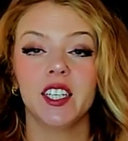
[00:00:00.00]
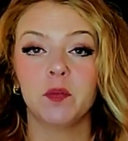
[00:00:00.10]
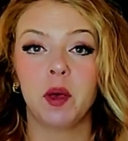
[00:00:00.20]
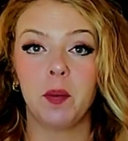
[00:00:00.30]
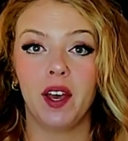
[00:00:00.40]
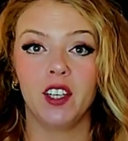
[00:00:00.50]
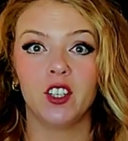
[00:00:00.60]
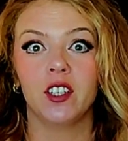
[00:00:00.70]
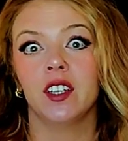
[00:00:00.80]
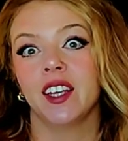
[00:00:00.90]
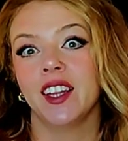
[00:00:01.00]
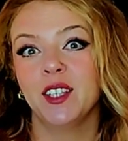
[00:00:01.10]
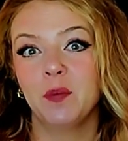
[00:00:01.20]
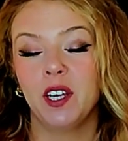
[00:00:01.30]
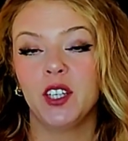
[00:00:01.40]
is my passion, it
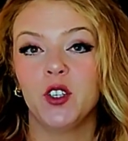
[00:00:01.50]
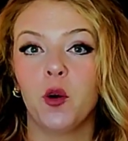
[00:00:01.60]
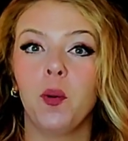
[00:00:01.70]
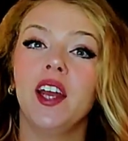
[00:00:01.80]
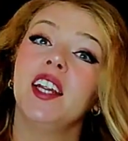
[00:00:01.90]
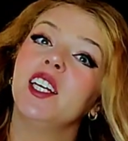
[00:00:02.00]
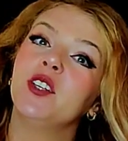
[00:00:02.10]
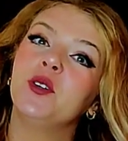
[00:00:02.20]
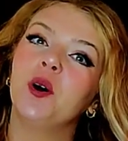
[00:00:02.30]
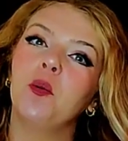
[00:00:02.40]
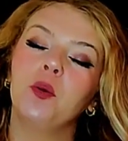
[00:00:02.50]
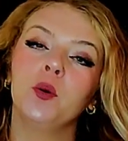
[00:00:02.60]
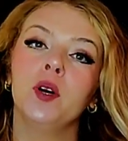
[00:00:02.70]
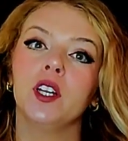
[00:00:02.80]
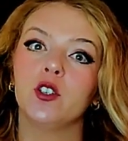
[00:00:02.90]
is my job, and I do hope you
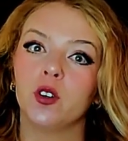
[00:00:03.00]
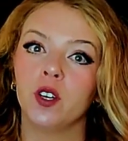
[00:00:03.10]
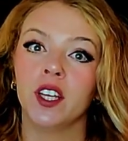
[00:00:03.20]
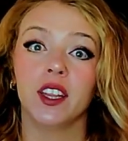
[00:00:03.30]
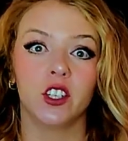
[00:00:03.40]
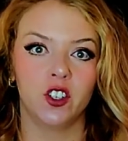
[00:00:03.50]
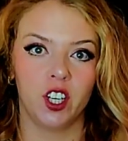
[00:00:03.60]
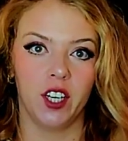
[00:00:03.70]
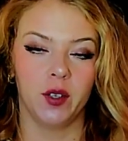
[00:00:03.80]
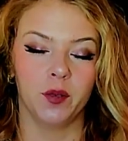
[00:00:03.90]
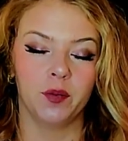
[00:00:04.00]
enjoy this channel.